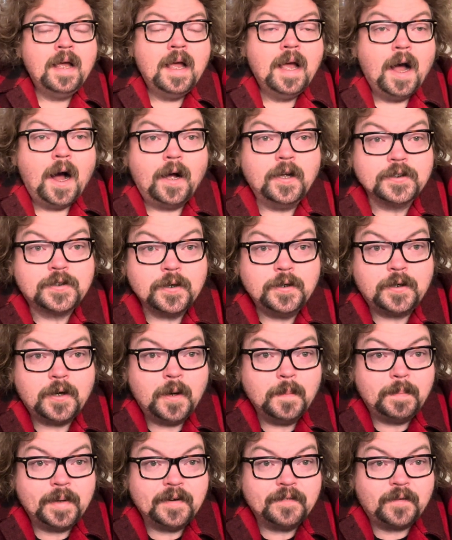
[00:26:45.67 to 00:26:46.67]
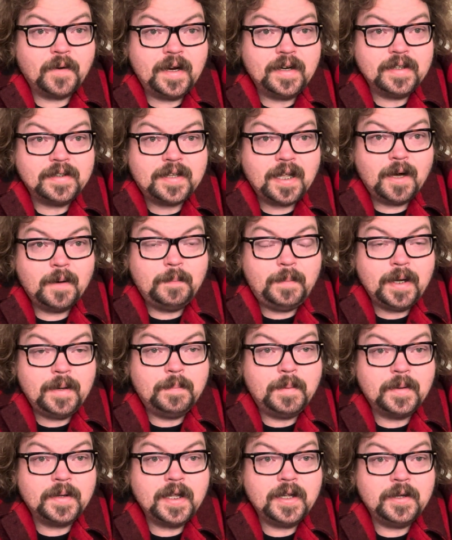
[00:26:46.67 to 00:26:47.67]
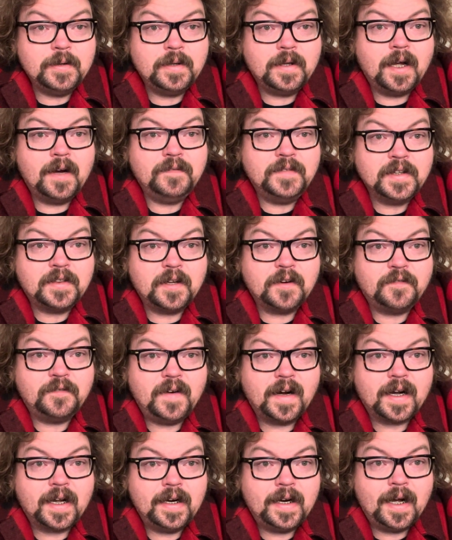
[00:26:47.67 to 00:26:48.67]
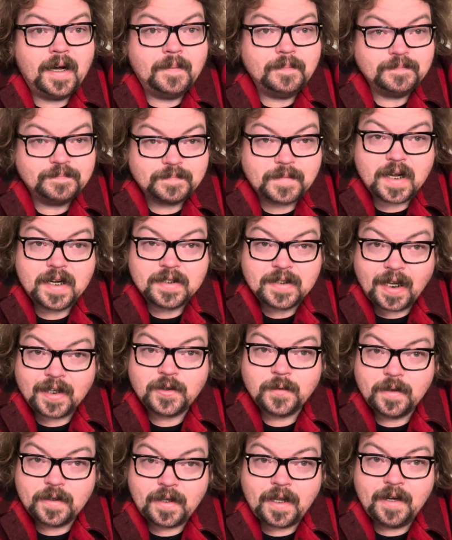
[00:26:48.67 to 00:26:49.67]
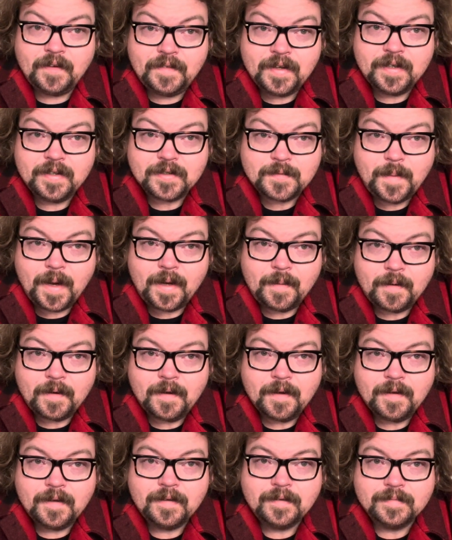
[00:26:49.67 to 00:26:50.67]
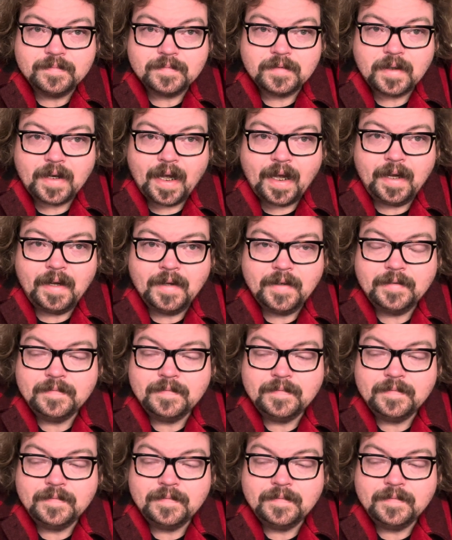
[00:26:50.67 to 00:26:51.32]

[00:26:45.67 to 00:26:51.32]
Also, don't be afraid to tell people that you love that they're fucking up, because that's what love is, baby. Okay?